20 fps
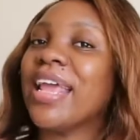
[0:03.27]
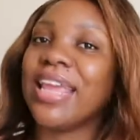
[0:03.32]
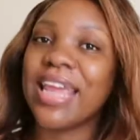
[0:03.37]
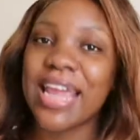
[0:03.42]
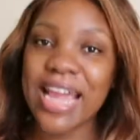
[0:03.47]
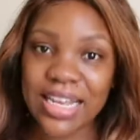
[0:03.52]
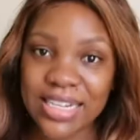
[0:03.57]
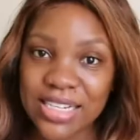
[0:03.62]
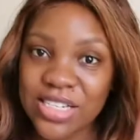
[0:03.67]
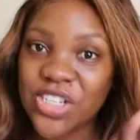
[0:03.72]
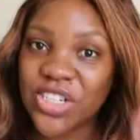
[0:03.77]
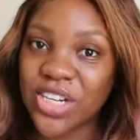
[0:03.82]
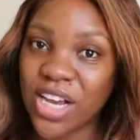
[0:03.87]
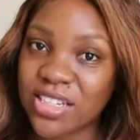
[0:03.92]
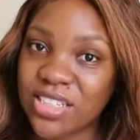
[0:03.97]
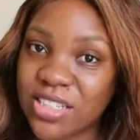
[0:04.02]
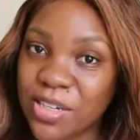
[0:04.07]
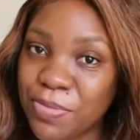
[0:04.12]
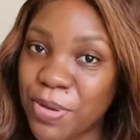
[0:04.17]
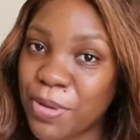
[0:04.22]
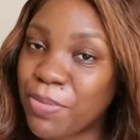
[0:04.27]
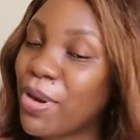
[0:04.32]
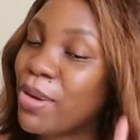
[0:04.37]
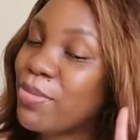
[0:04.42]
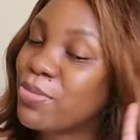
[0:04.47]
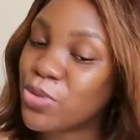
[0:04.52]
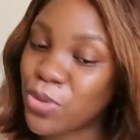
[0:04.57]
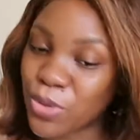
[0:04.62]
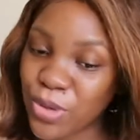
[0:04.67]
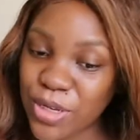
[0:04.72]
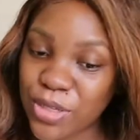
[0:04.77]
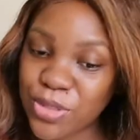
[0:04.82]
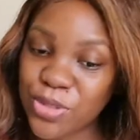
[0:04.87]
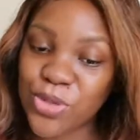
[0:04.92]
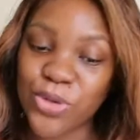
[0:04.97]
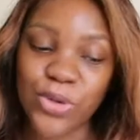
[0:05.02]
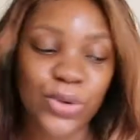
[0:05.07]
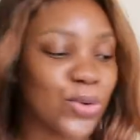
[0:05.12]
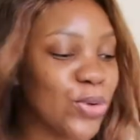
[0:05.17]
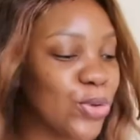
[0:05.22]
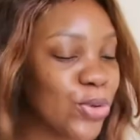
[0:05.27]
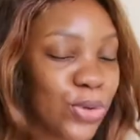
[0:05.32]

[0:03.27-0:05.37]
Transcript: Yes, Sharjah people, I'm talking to you.